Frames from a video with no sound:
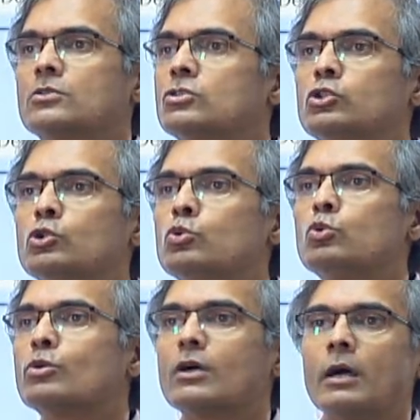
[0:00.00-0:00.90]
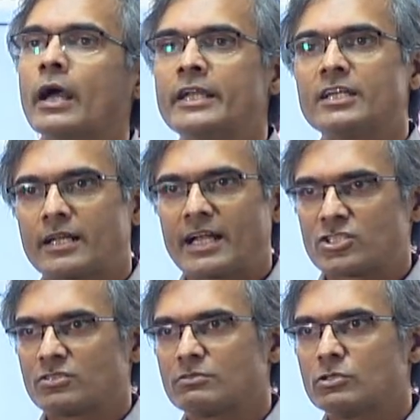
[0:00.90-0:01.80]
through an
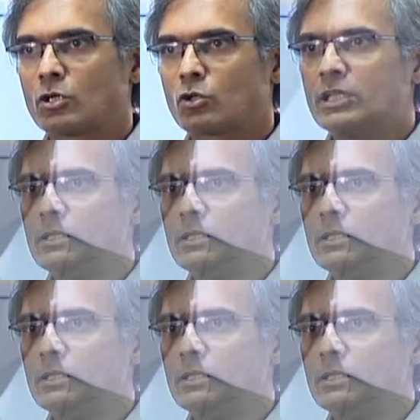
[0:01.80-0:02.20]
interaction. Your only